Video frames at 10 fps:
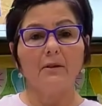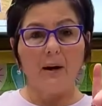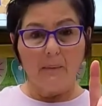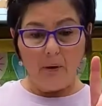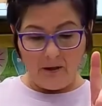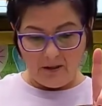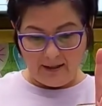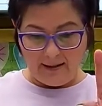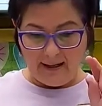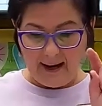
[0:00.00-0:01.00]
So I
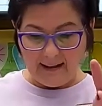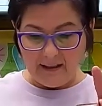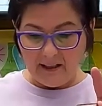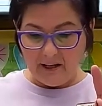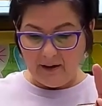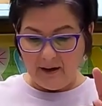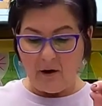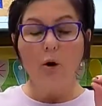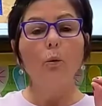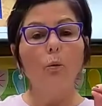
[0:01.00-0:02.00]
apologize. The exterior
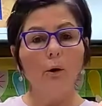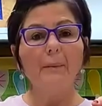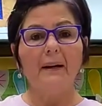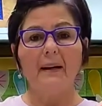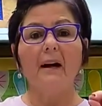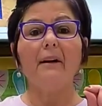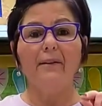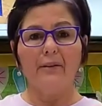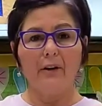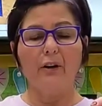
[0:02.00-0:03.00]
would be
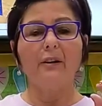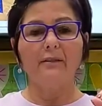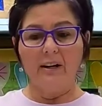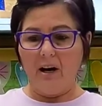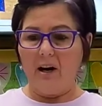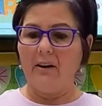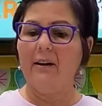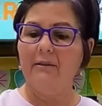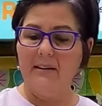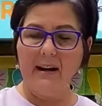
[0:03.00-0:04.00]
1/3 of a yard
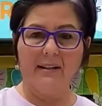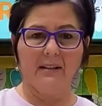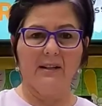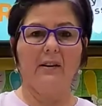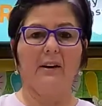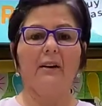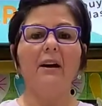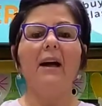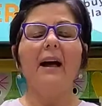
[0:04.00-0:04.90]
of the exterior,